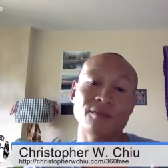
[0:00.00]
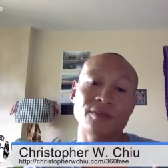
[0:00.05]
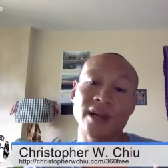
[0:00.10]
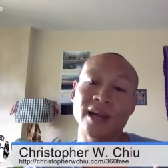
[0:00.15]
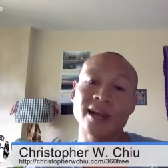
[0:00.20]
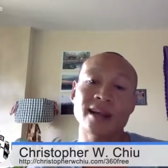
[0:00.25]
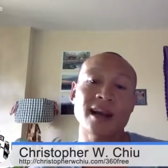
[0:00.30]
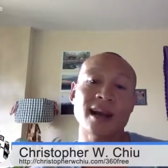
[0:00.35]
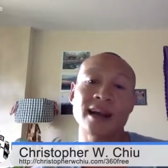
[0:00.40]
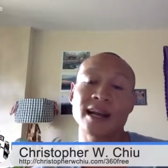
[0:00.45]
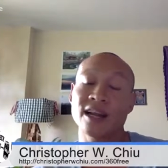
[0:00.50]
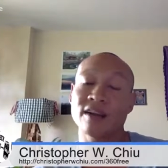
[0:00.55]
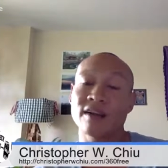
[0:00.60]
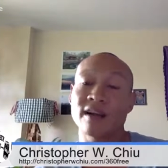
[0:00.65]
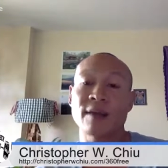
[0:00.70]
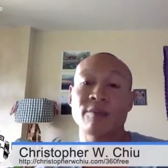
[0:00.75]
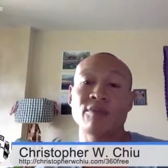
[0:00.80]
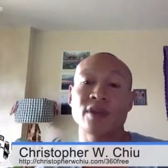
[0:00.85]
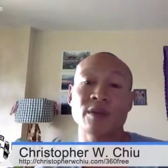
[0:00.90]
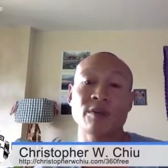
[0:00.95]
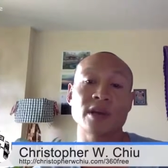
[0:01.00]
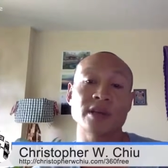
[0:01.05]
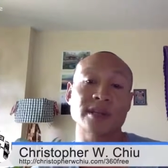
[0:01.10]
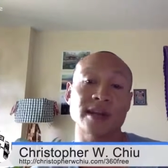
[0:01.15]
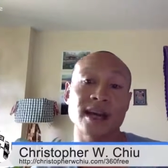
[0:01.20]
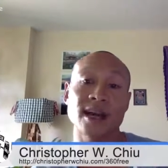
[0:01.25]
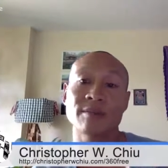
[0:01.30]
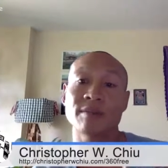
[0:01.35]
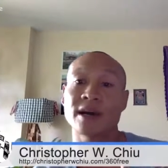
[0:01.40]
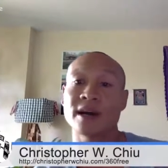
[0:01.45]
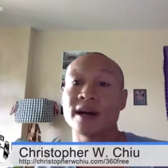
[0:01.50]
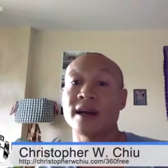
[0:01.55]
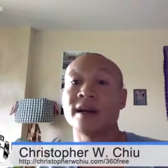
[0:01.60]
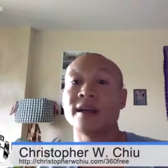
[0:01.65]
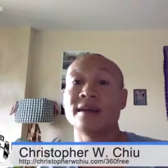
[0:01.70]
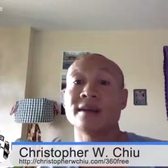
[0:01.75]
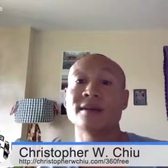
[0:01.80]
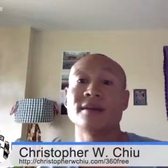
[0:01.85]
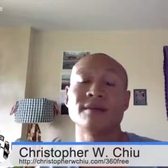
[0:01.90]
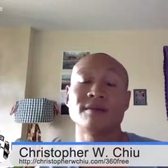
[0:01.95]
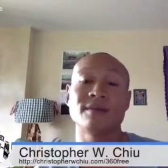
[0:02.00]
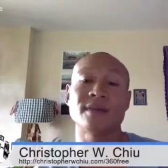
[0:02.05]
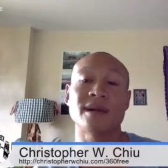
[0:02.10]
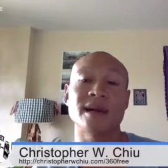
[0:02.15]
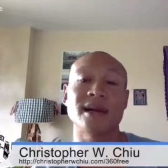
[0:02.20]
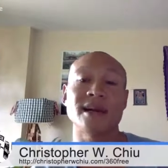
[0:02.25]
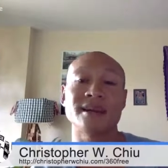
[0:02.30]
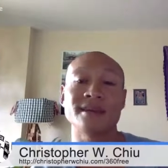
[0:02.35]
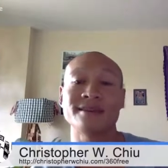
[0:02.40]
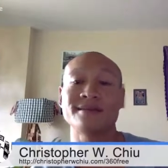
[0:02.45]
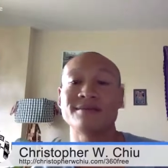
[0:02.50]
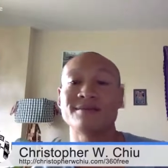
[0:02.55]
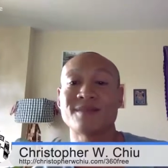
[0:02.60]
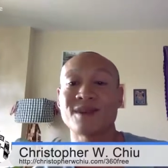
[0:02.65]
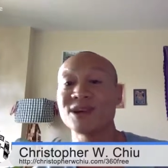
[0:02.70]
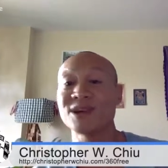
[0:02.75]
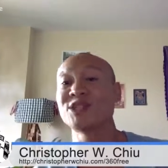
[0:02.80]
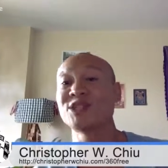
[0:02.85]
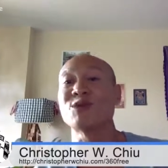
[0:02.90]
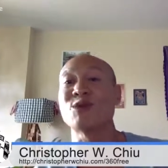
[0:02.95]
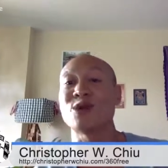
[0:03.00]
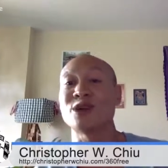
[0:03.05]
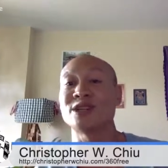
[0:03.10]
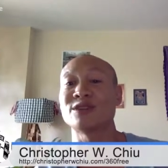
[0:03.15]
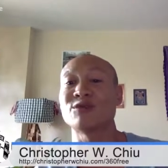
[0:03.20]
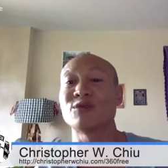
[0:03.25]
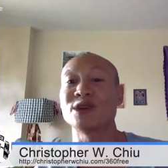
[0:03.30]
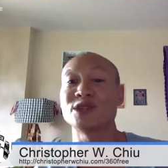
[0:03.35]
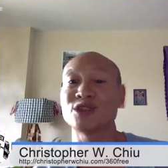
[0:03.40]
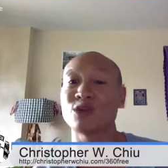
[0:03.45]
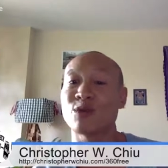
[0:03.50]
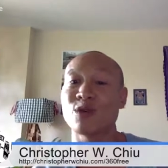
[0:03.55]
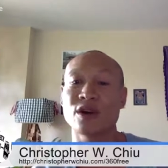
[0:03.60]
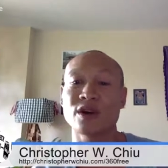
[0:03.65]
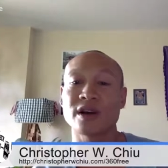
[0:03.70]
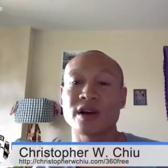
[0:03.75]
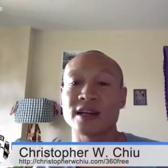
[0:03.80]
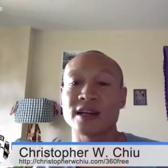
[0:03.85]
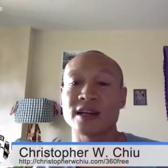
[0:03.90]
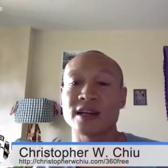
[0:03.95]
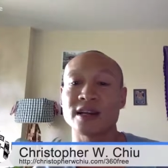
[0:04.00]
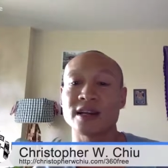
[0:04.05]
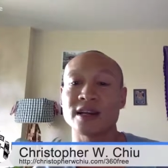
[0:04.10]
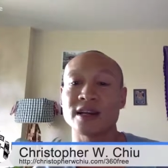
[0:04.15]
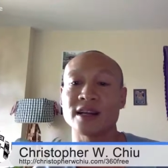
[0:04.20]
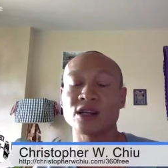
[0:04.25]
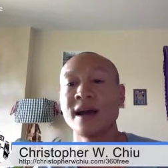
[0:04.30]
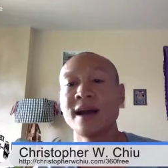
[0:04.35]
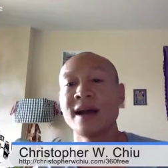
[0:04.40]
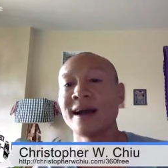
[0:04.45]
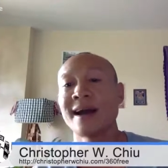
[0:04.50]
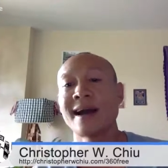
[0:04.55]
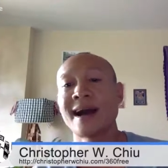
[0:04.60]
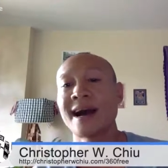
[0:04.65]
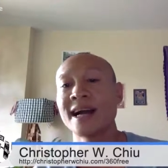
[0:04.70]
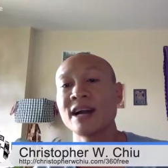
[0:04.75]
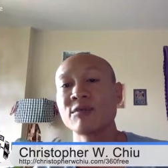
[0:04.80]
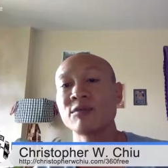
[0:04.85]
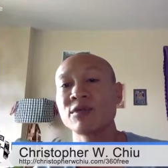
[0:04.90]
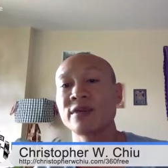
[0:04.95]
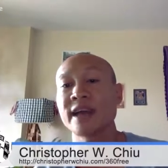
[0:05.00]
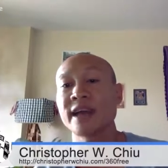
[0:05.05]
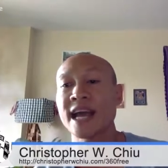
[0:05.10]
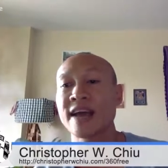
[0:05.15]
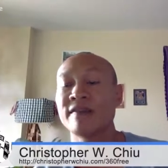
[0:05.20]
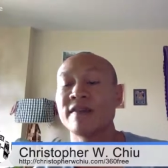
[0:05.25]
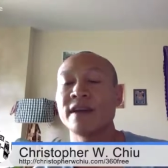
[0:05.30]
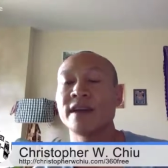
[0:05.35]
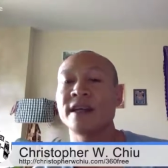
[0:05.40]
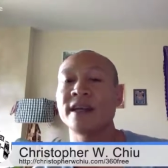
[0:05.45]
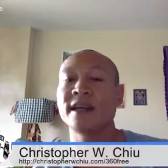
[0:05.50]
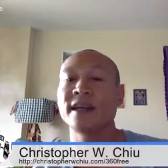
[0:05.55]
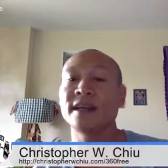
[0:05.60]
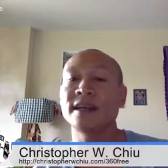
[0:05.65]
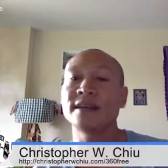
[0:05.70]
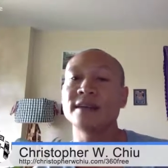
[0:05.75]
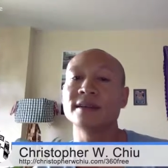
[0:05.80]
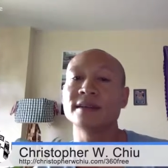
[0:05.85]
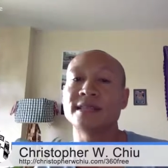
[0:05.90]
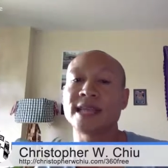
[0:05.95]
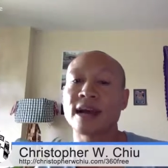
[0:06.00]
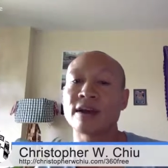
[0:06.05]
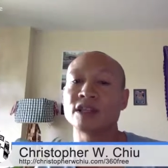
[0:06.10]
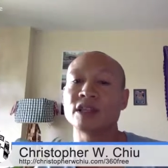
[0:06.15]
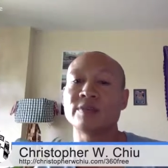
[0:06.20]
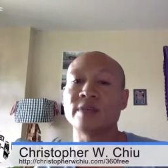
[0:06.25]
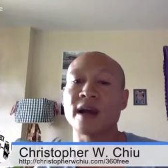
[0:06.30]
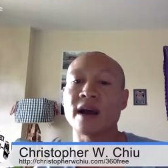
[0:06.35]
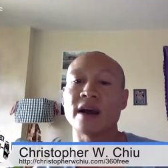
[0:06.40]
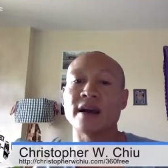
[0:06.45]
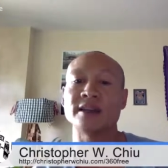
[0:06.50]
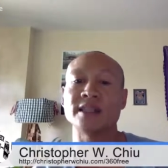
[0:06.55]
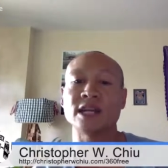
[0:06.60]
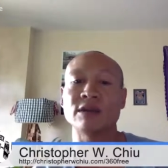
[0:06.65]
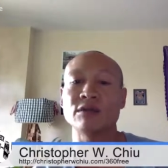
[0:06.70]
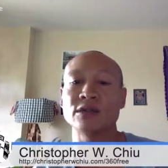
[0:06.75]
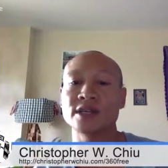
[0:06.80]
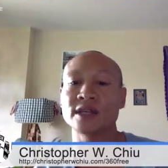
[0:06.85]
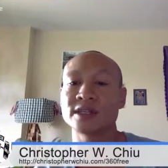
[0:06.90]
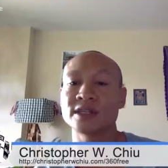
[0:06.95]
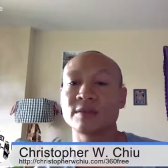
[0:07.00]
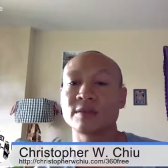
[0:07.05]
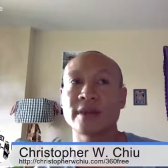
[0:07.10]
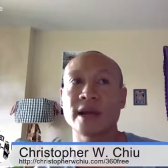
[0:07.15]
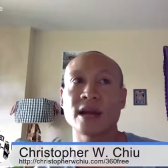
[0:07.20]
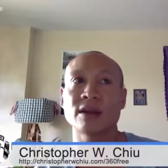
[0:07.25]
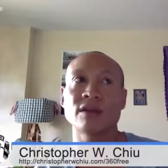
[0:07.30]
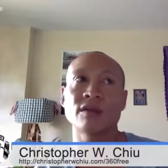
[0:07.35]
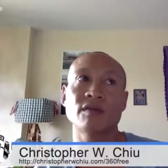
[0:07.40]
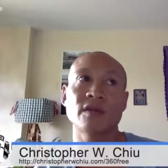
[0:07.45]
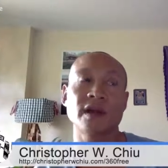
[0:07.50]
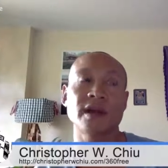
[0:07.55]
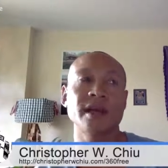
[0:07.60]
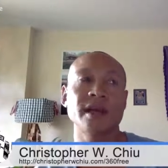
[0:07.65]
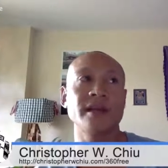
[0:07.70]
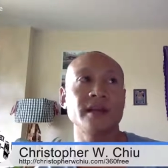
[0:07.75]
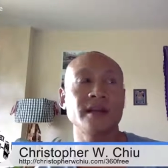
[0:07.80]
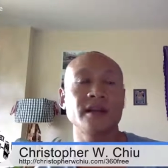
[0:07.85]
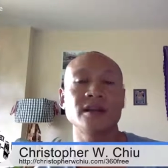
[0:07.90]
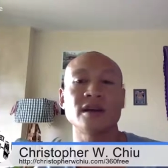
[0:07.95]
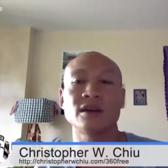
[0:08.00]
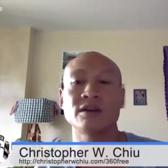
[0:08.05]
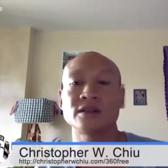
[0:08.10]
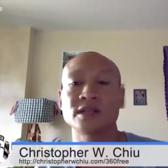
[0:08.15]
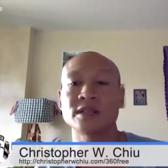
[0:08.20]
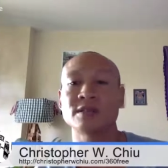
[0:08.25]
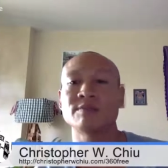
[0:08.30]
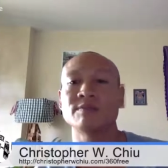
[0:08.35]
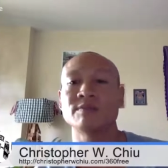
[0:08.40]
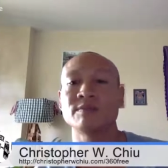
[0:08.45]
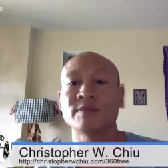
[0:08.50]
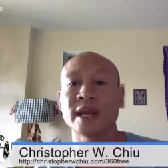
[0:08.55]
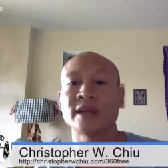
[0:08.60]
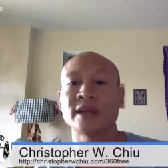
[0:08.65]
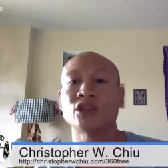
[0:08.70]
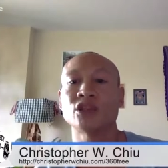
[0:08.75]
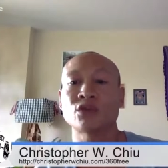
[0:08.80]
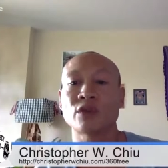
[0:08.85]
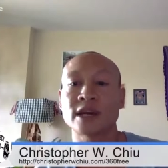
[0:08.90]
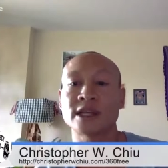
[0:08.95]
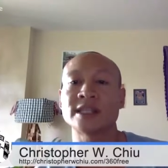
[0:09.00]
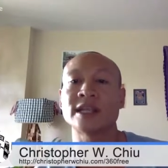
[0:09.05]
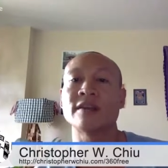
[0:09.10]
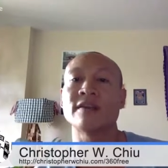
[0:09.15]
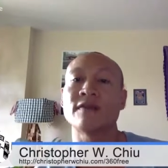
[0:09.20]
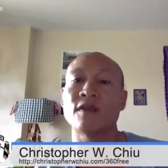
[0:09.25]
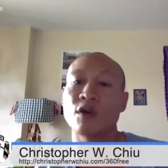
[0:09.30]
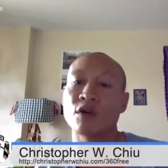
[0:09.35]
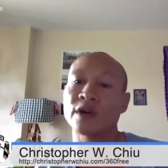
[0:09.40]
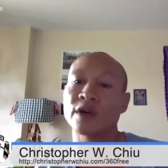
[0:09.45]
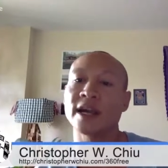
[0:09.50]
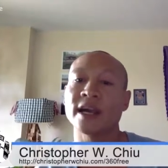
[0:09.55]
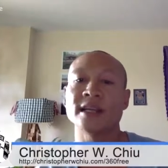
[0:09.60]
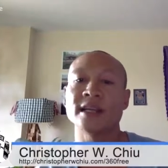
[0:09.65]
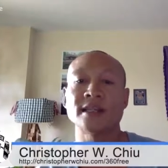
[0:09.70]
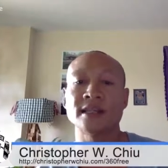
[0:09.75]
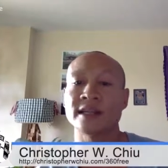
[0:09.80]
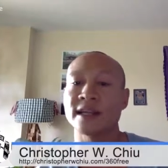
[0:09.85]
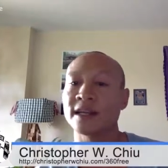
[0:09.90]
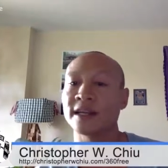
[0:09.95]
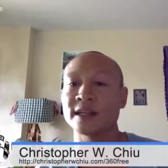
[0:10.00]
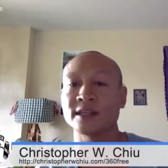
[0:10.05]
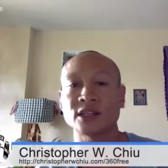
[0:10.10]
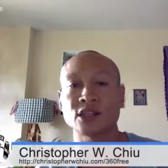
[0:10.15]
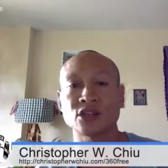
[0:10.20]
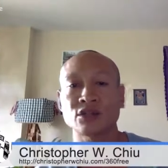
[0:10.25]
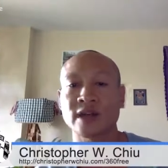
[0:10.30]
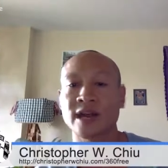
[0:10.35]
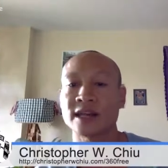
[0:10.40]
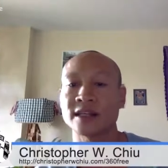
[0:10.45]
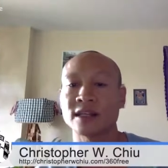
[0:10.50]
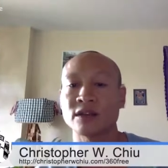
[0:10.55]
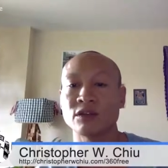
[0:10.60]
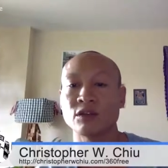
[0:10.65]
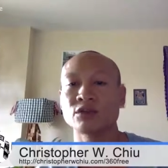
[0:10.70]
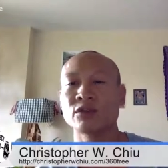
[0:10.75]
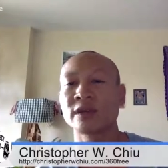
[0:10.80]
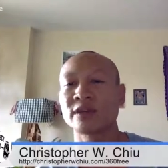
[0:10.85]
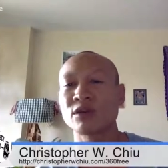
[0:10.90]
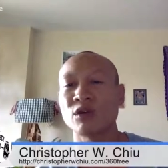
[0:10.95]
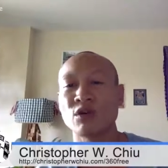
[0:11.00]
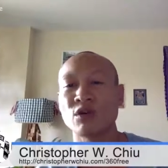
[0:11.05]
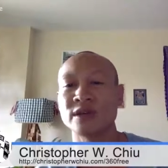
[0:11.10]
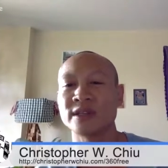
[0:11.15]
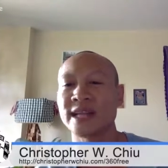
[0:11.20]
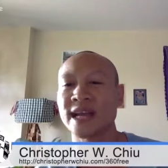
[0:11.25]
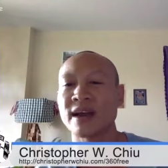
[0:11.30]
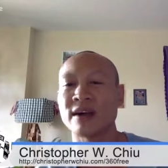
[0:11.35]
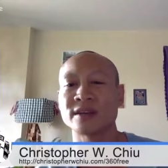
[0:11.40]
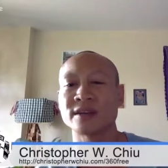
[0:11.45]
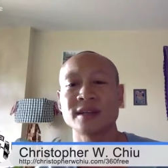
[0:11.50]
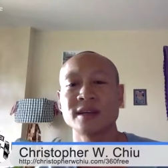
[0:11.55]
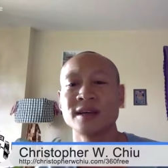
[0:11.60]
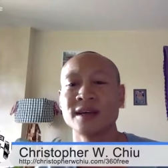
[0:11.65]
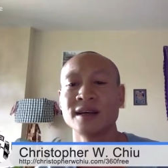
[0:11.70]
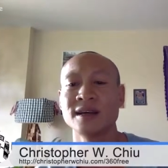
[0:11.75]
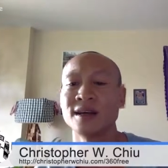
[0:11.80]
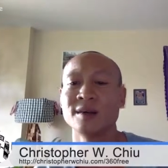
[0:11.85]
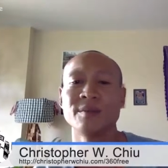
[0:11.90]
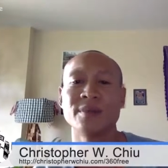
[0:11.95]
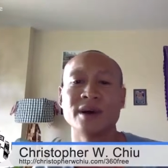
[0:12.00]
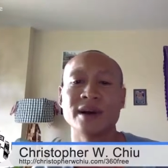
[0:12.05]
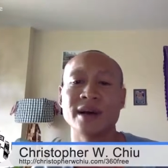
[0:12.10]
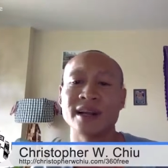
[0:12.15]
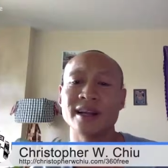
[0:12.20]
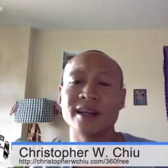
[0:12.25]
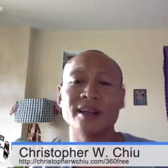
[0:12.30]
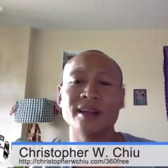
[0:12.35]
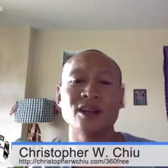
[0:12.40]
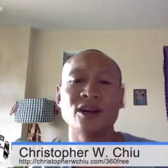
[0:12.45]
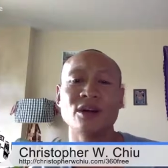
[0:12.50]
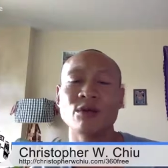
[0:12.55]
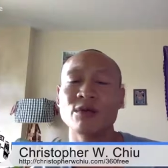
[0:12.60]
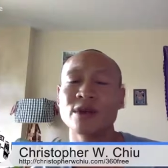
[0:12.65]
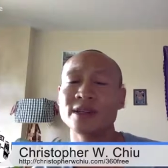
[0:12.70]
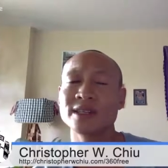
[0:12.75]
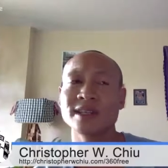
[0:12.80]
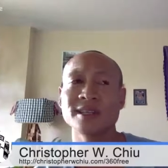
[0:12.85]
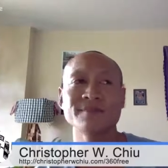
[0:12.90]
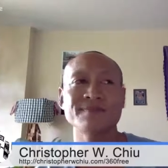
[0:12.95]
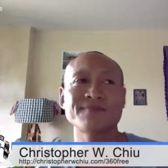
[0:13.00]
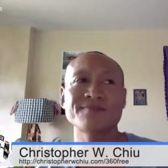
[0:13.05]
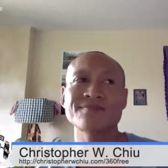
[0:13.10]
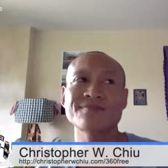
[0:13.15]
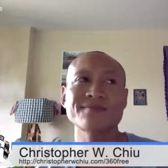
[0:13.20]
when I got here, I pretty much had my my marching orders of what to work on. So I didn't really have any doubt, to be honest. It was just a matter of like, you know, just making sure I stayed focused and didn't get distracted. Those were like the only doubts. But, you know, it wasn't,